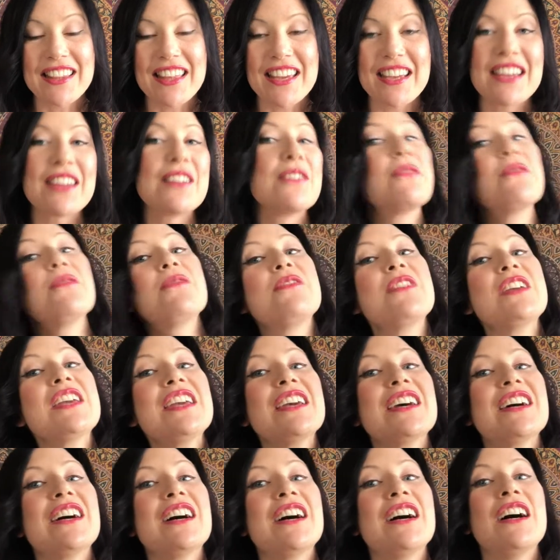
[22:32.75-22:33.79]
They can
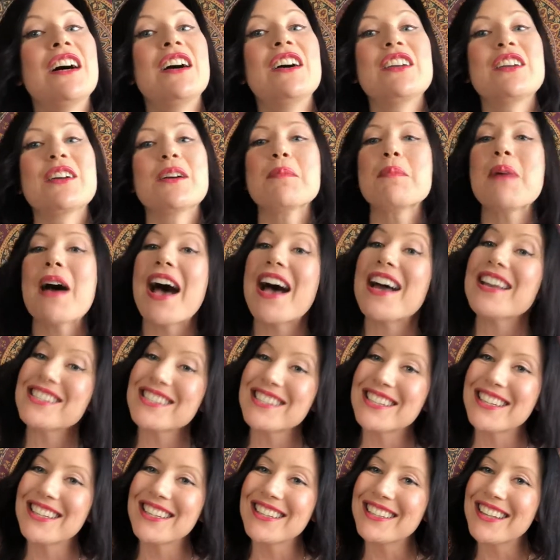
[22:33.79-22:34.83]
feel your
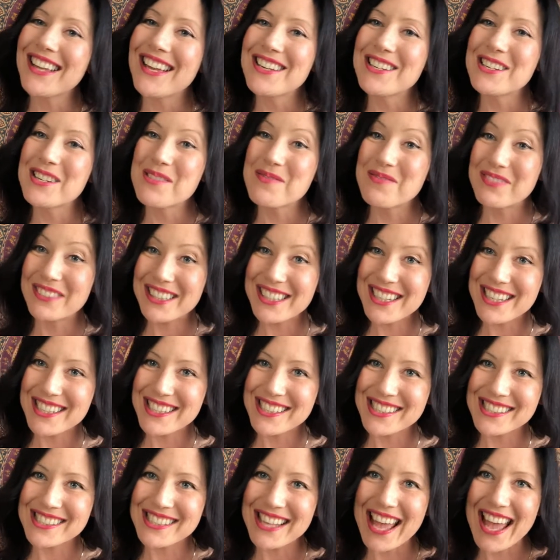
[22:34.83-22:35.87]
passion and your
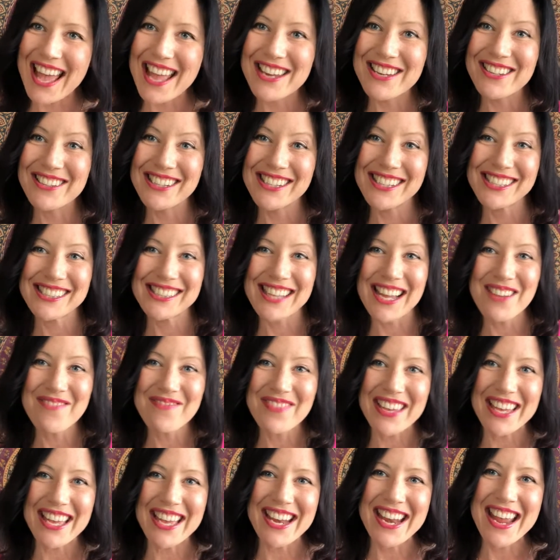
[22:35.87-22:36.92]
bliss and your
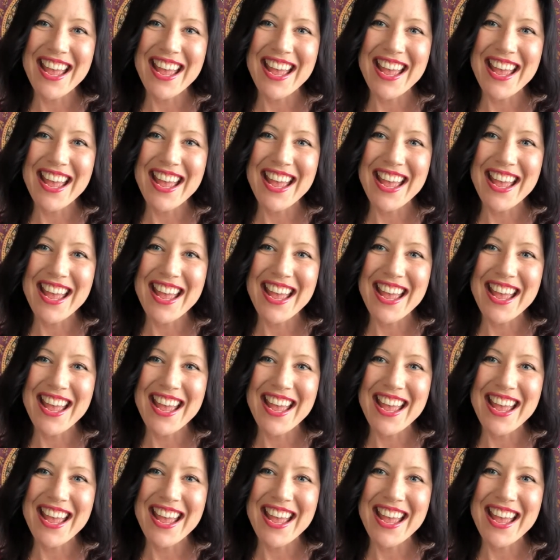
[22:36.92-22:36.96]
excitement.